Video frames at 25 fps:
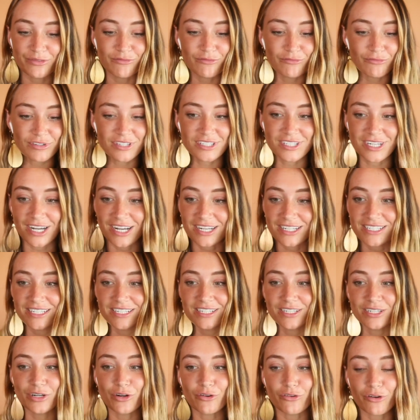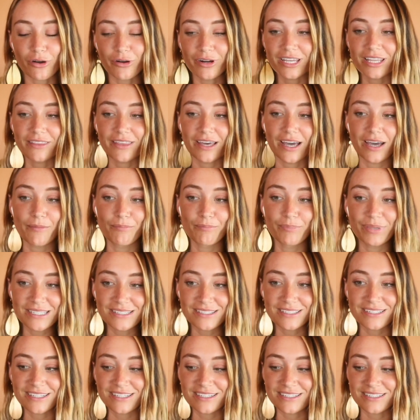started and growing their
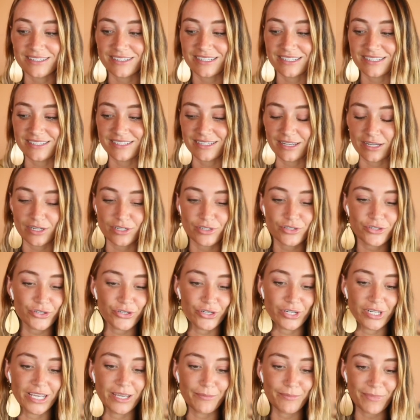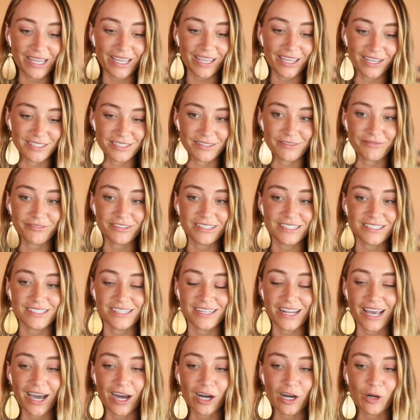business that is truly making a difference
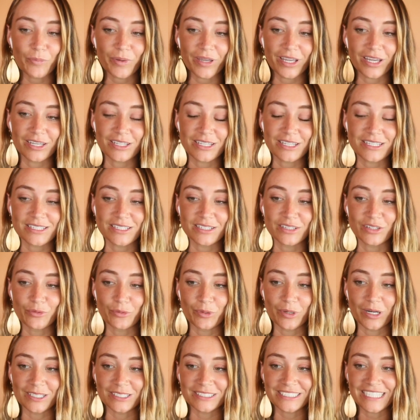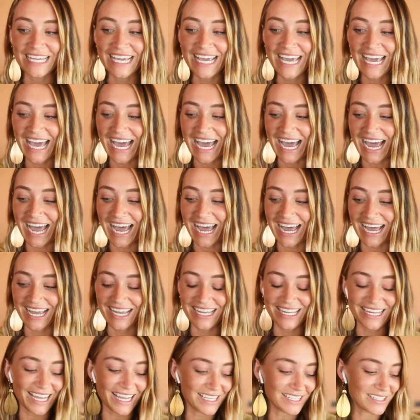and helping others in the world
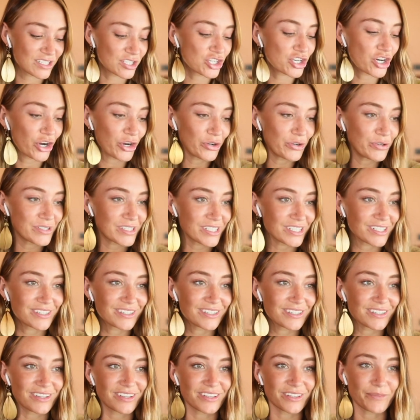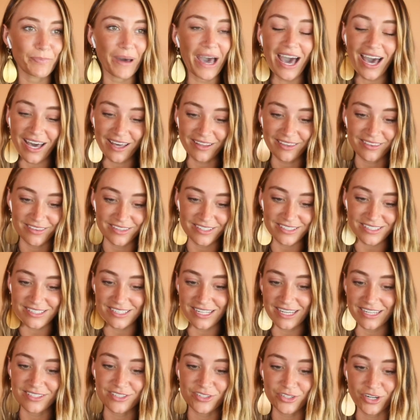has chosen the path that's
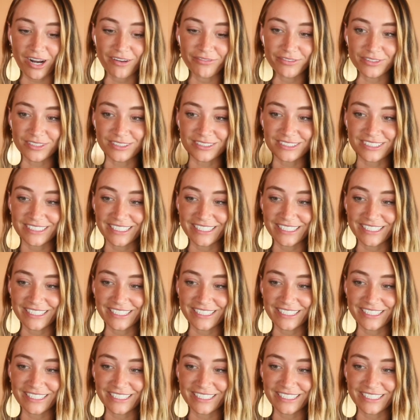less traveled,